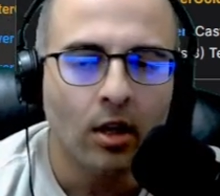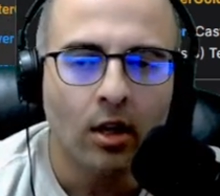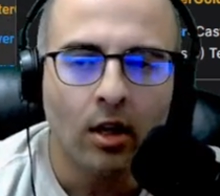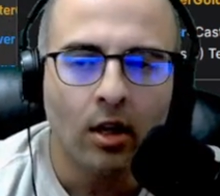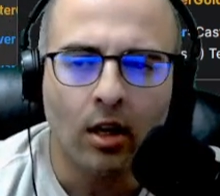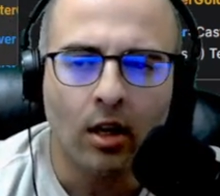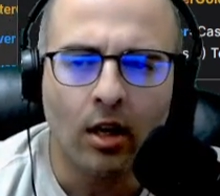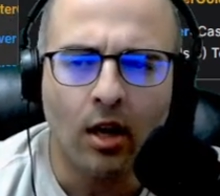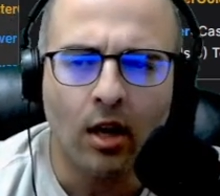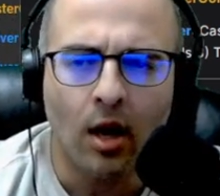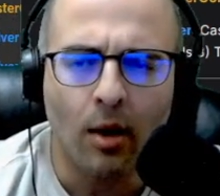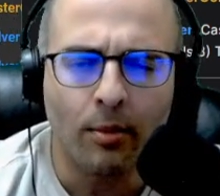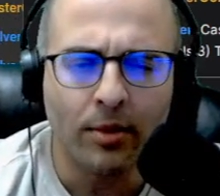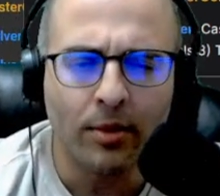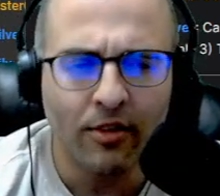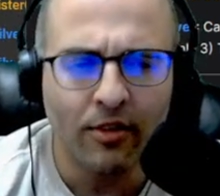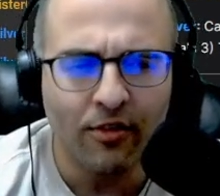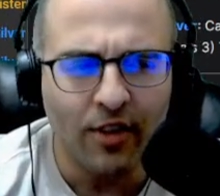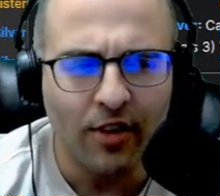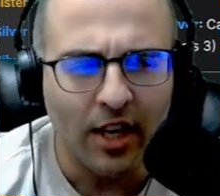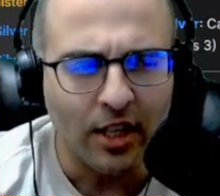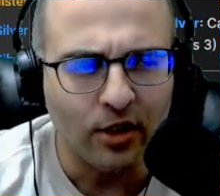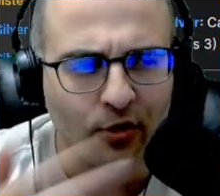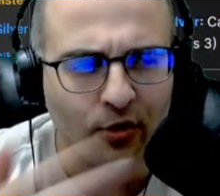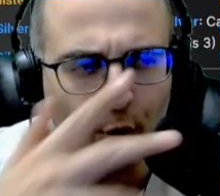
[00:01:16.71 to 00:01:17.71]
I'm going to
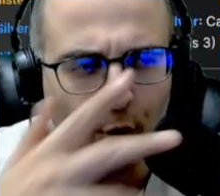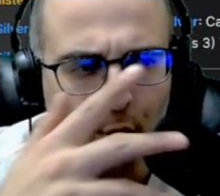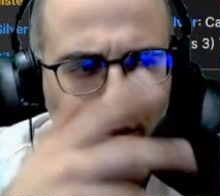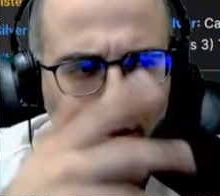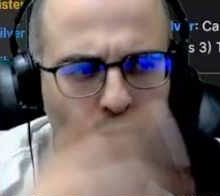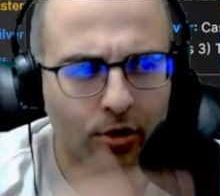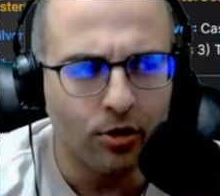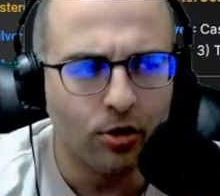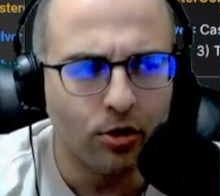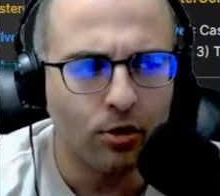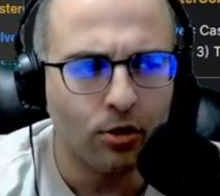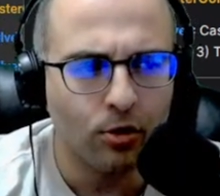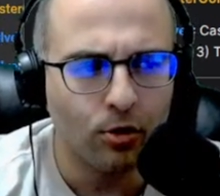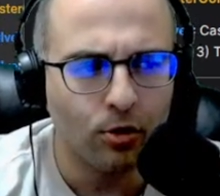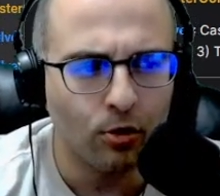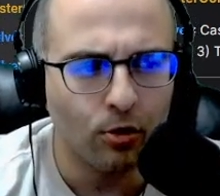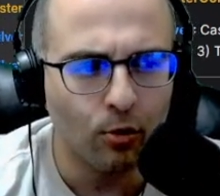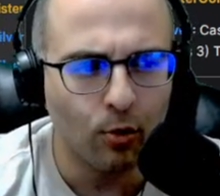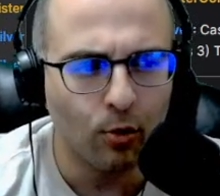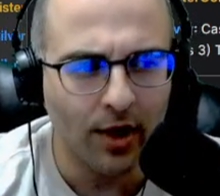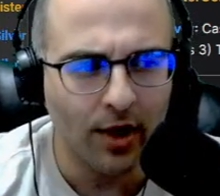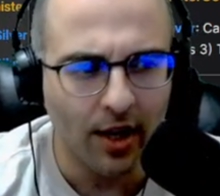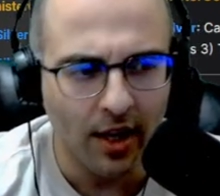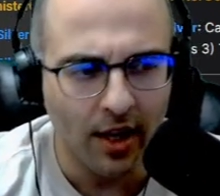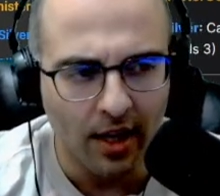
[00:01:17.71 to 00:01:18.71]
fast forward to
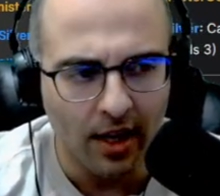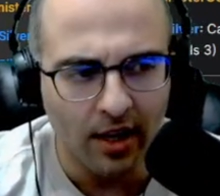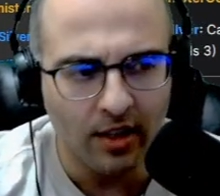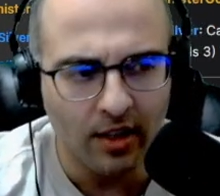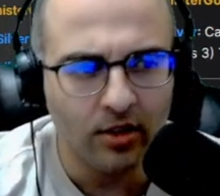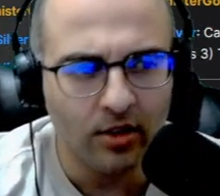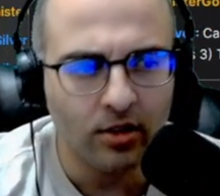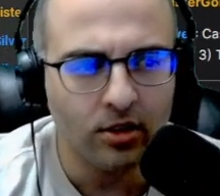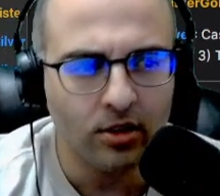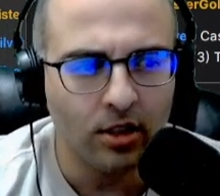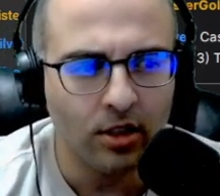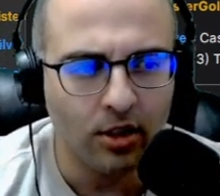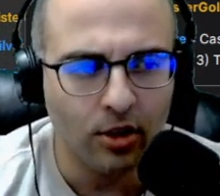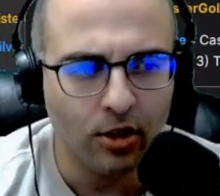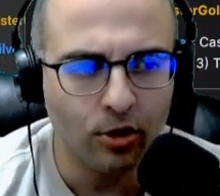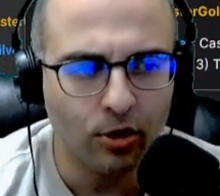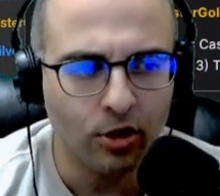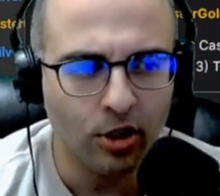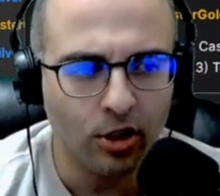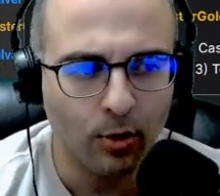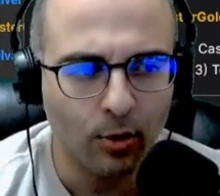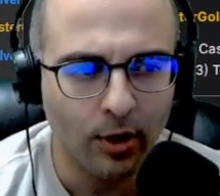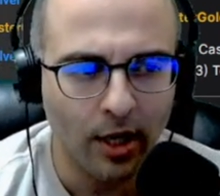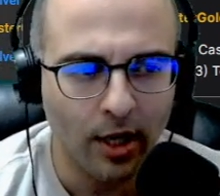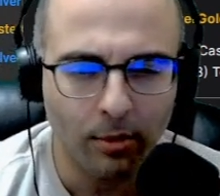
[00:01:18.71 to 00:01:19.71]
when it ends and you'll
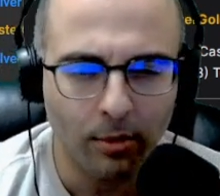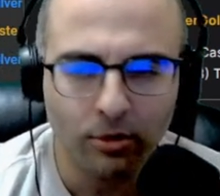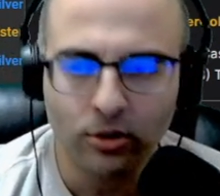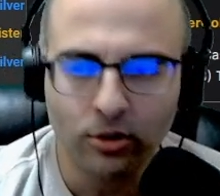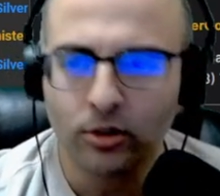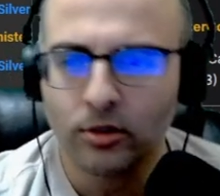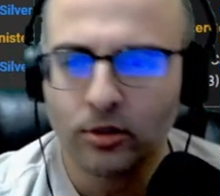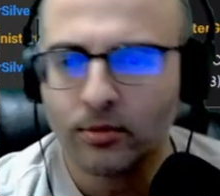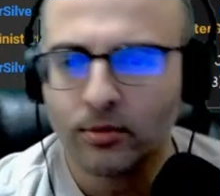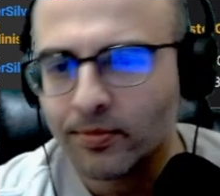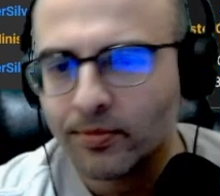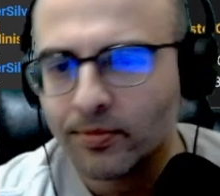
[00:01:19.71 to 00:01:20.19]
see what happens.